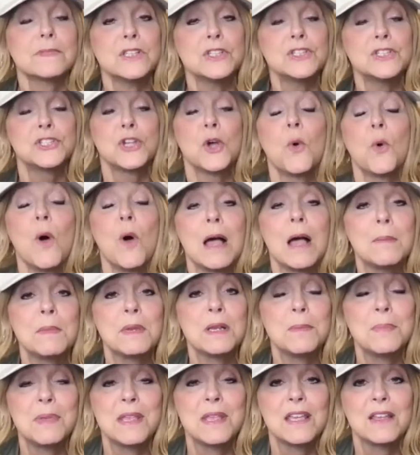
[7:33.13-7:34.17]
So I'm going
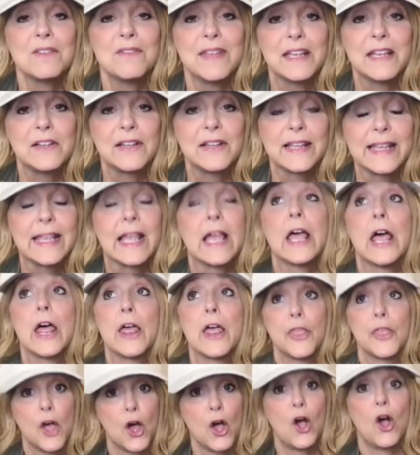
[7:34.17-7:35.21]
to be unveiling
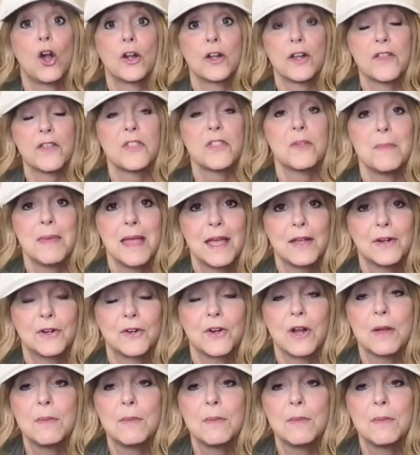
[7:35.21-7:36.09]
the heart of the matter.